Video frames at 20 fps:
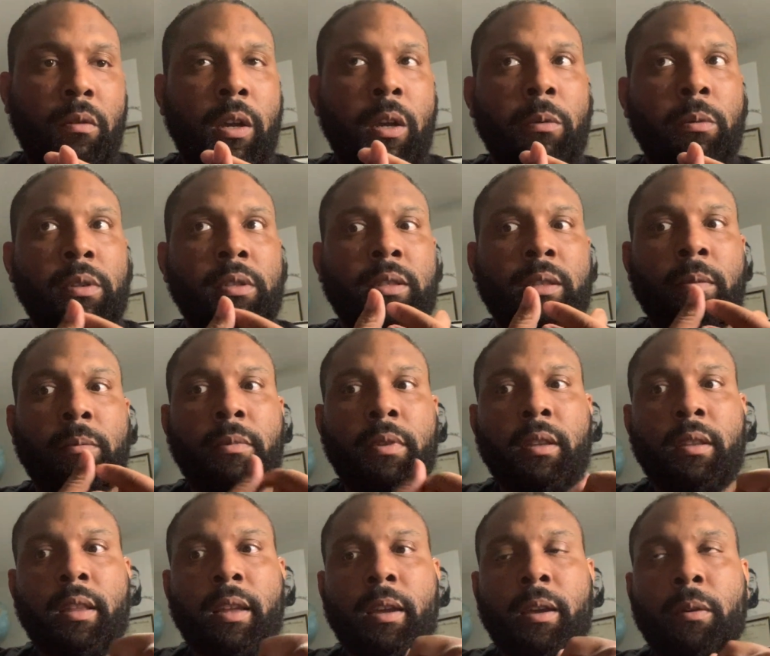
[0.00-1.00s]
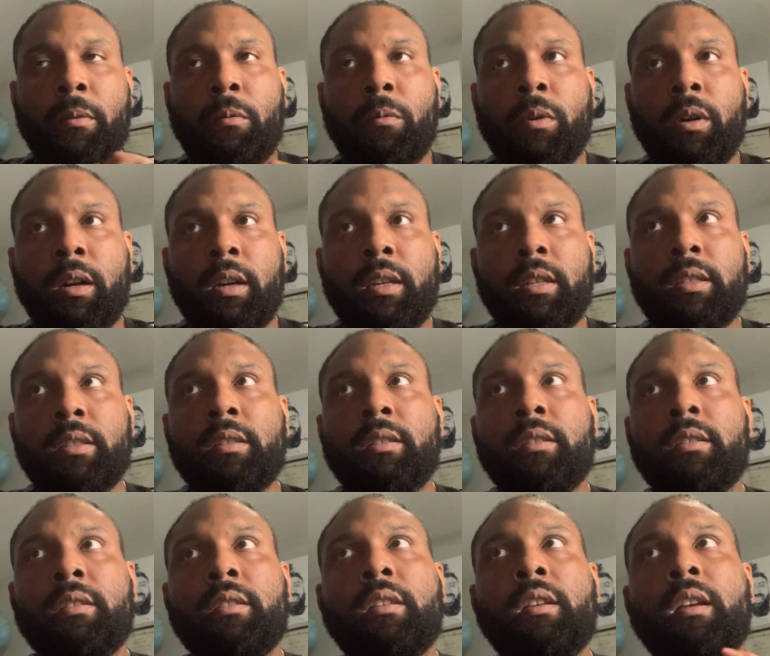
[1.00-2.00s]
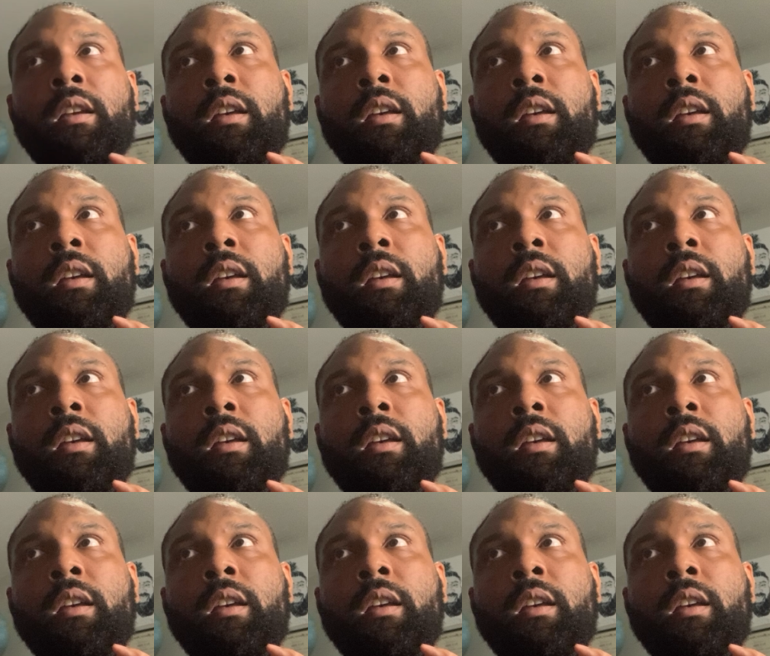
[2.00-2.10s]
It was something that was